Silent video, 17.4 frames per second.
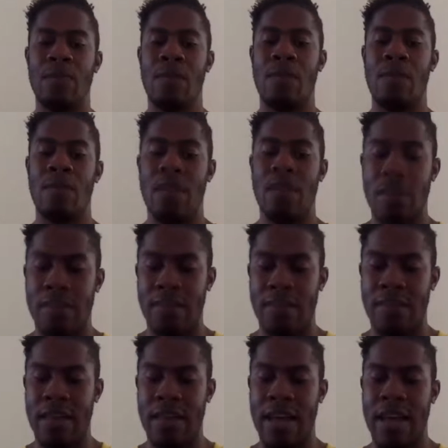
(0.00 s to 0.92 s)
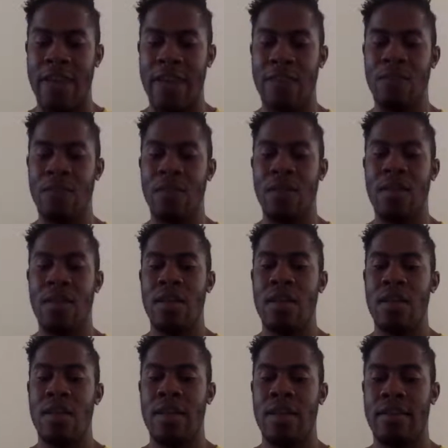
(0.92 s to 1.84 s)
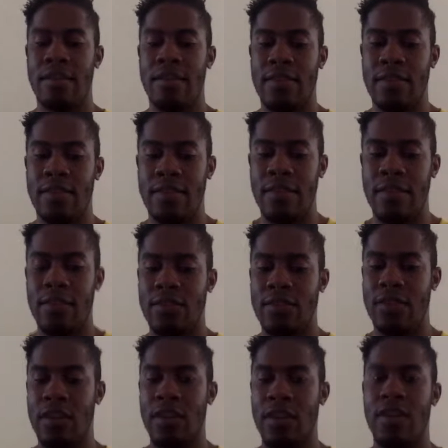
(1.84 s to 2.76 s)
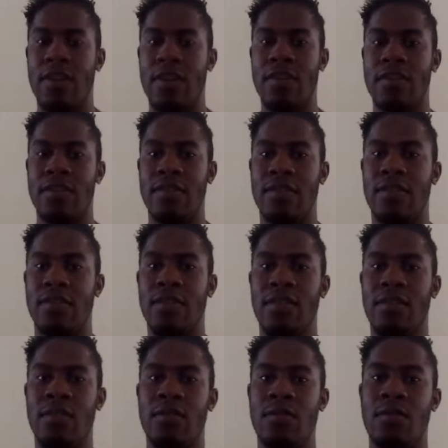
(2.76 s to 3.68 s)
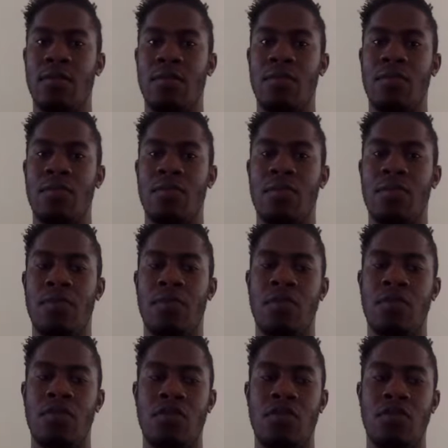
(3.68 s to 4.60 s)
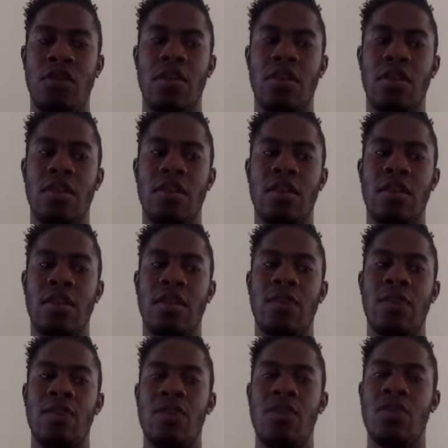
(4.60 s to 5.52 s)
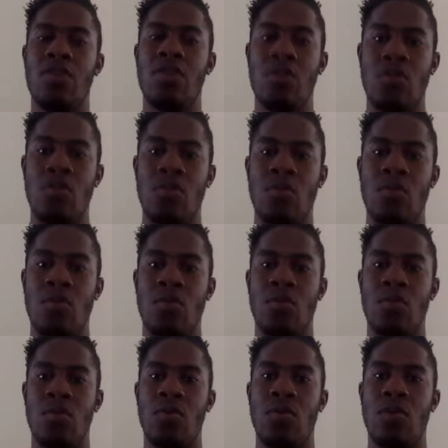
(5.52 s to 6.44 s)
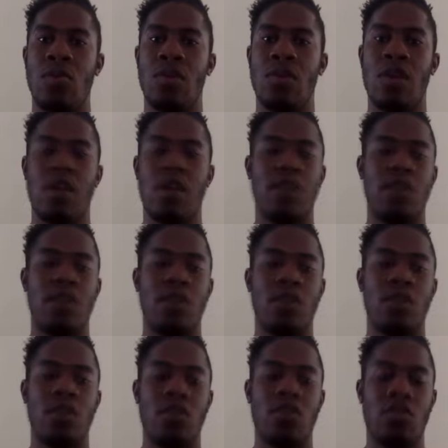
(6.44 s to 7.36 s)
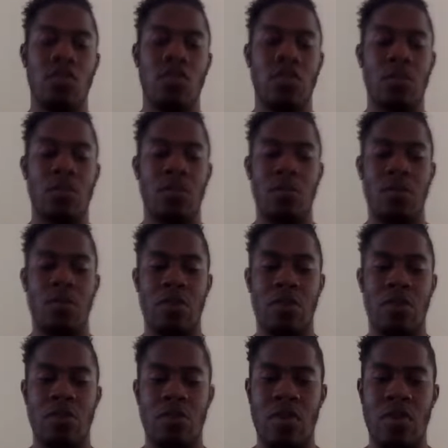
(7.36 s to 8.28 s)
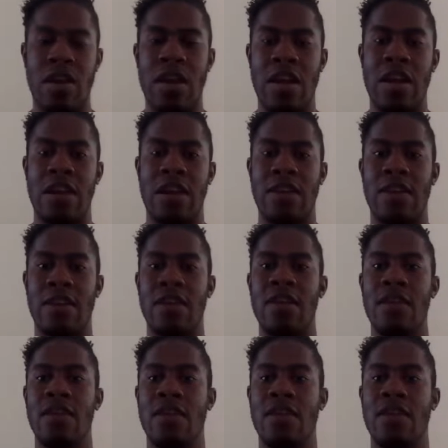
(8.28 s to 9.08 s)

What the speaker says: And because of that, it's essentially caused us to do the shit that we knew not to do, the shit that we were trained